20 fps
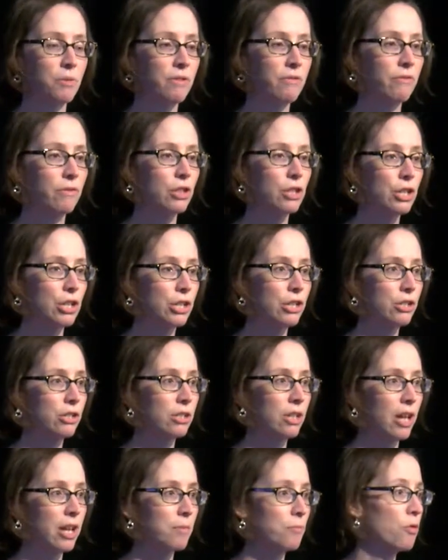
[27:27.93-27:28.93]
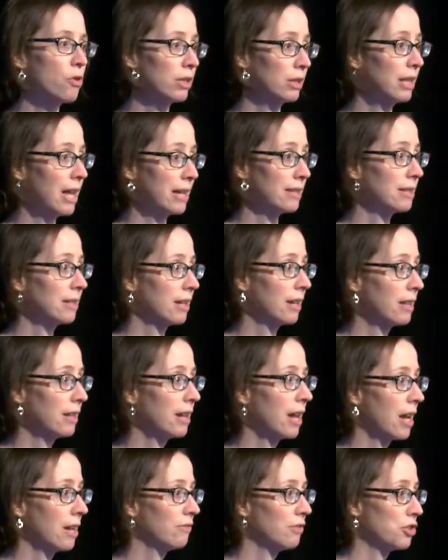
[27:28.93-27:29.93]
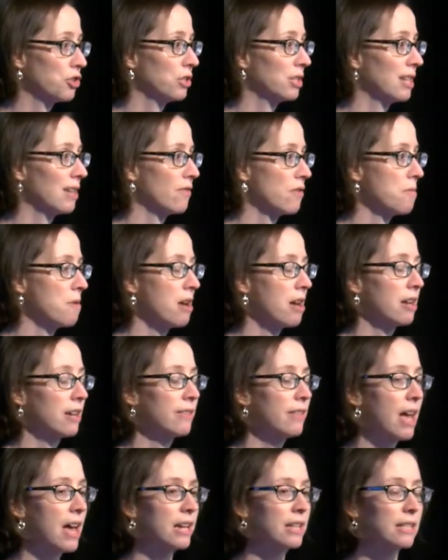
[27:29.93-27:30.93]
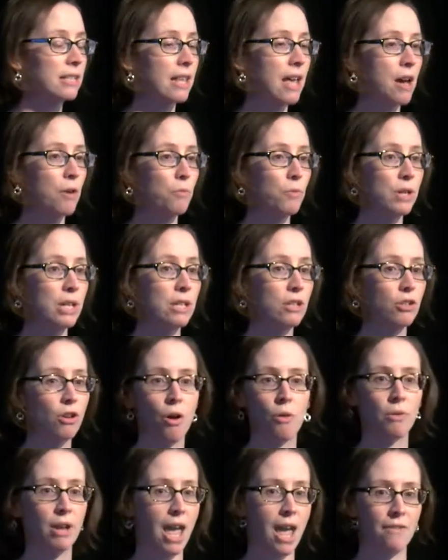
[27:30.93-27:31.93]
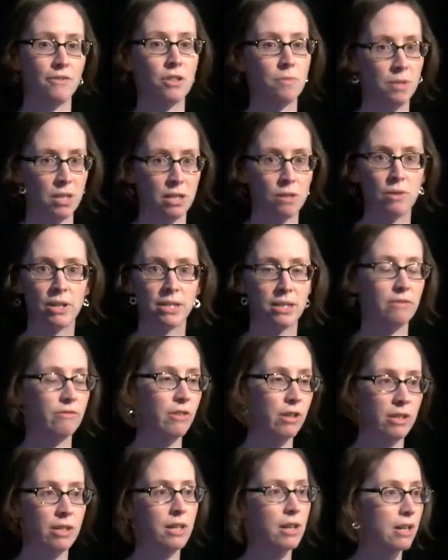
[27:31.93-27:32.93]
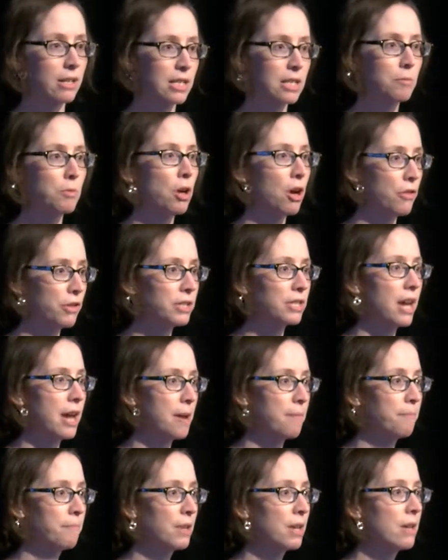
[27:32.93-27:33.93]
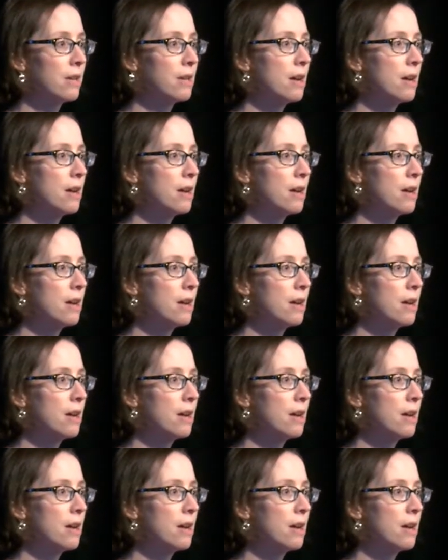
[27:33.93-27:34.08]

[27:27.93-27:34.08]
we've learned an important lesson, I think, at Efficiency Vermont, and that is that we don't have to be the ones in front of the customer all the time.